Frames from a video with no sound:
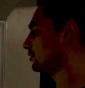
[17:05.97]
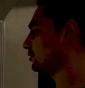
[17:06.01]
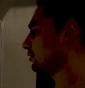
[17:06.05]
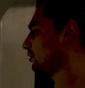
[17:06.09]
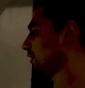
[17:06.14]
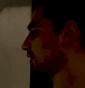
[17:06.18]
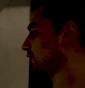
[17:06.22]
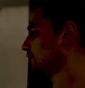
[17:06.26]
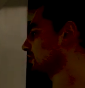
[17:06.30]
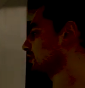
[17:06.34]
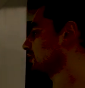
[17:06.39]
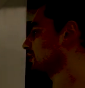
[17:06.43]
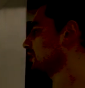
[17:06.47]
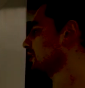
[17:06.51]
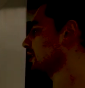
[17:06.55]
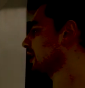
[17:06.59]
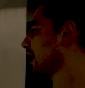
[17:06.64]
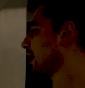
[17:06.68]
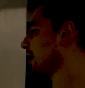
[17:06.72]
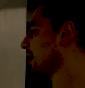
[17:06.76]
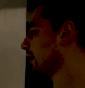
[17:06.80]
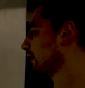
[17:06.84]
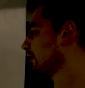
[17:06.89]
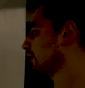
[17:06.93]
So let's just see
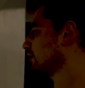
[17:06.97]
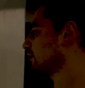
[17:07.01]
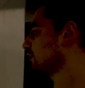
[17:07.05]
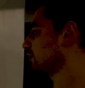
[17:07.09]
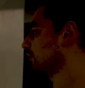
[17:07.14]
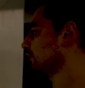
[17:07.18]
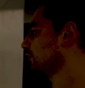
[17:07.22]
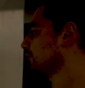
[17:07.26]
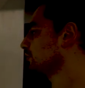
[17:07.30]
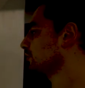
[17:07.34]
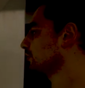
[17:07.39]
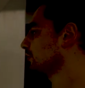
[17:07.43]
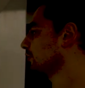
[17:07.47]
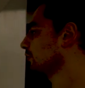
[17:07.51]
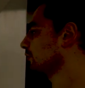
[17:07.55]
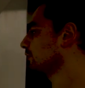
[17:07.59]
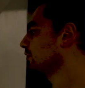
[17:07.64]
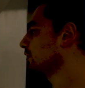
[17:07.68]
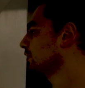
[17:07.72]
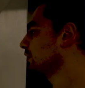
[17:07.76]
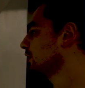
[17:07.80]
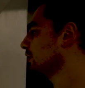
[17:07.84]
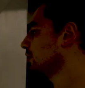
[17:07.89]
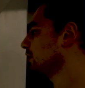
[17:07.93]
now how this goes.
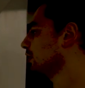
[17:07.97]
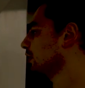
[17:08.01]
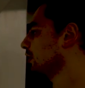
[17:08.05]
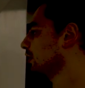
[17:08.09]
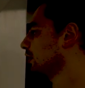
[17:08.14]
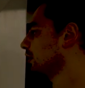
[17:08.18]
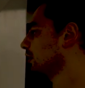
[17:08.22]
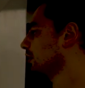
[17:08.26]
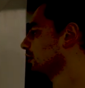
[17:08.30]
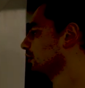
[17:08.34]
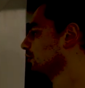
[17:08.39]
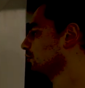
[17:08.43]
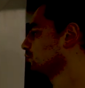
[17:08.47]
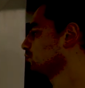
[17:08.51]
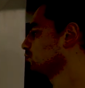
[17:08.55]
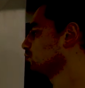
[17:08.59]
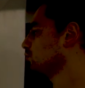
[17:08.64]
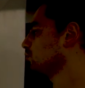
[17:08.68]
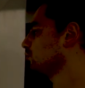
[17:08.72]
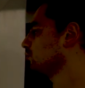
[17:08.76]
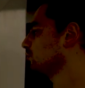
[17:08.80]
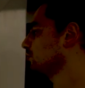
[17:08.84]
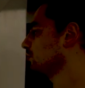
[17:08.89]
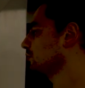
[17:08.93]
So, uh, oof.
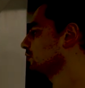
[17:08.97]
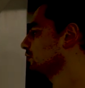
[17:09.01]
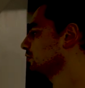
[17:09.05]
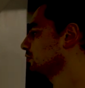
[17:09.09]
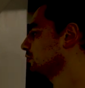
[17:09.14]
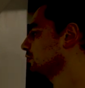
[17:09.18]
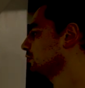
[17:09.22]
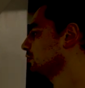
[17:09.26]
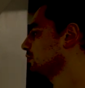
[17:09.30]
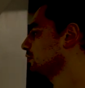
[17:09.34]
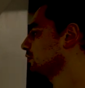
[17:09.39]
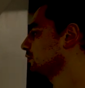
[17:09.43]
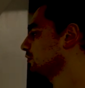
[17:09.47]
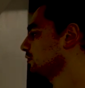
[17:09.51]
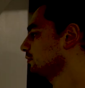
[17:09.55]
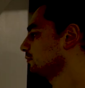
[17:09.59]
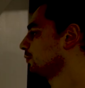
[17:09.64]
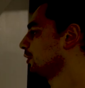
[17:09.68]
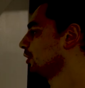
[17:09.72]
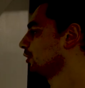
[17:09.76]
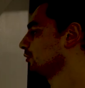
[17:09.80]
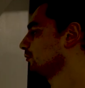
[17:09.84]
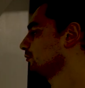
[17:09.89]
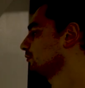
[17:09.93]

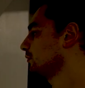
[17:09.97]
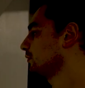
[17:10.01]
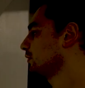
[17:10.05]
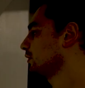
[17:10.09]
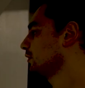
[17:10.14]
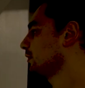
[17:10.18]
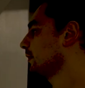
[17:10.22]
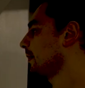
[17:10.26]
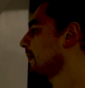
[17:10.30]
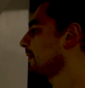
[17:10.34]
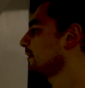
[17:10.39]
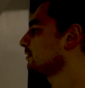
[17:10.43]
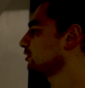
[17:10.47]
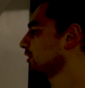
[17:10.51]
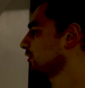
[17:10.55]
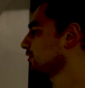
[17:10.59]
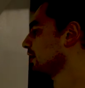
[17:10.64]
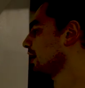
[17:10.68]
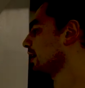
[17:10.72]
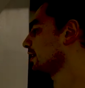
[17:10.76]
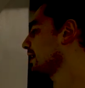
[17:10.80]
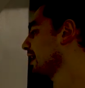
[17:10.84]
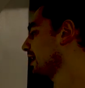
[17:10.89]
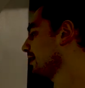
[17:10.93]
boom.
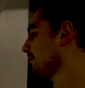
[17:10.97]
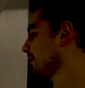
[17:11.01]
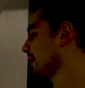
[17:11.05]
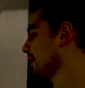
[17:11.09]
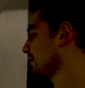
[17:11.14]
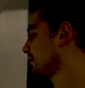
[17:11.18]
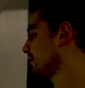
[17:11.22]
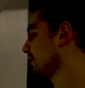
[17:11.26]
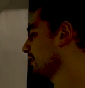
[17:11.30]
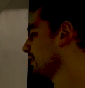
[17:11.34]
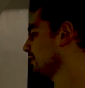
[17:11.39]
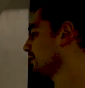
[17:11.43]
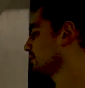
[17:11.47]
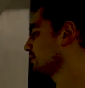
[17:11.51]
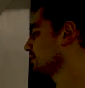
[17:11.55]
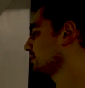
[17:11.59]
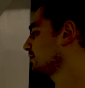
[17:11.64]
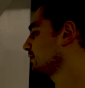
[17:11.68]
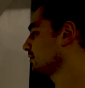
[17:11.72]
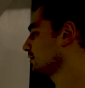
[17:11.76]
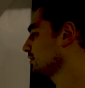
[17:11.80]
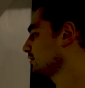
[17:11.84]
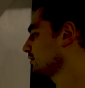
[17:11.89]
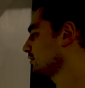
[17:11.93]
So a game like
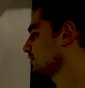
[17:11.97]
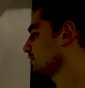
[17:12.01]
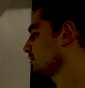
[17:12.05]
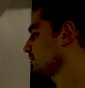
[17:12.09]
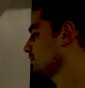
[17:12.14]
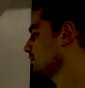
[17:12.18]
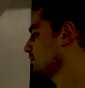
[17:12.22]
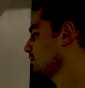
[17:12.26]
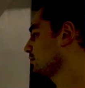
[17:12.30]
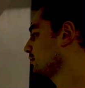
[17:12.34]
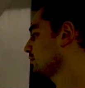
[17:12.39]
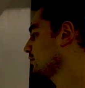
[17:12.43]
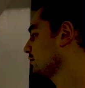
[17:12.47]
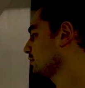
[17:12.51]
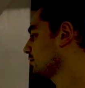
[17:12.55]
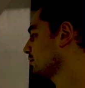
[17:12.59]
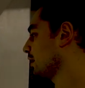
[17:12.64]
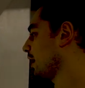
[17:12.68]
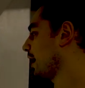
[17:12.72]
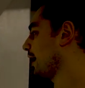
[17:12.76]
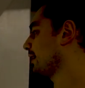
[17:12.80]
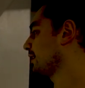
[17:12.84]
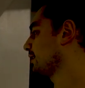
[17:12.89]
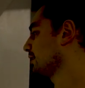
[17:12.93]
this,
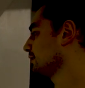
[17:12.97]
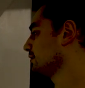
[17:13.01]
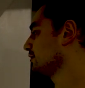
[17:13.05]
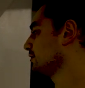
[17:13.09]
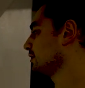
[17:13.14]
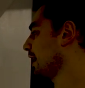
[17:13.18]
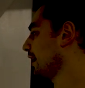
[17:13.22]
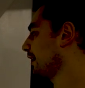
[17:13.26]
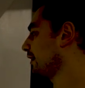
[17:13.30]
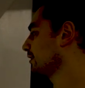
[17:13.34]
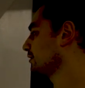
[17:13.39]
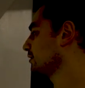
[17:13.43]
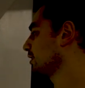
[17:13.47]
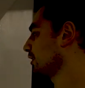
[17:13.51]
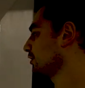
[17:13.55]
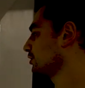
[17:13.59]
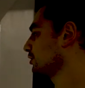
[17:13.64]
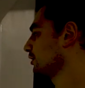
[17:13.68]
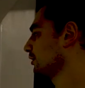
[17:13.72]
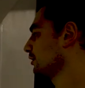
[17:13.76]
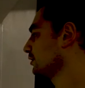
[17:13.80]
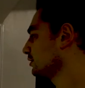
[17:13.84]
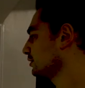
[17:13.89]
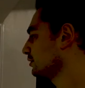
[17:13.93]
I could I could
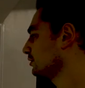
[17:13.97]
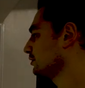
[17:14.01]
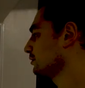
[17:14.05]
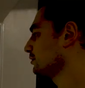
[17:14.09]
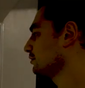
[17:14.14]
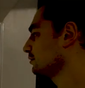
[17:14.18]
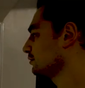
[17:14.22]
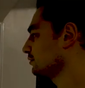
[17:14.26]
touch this.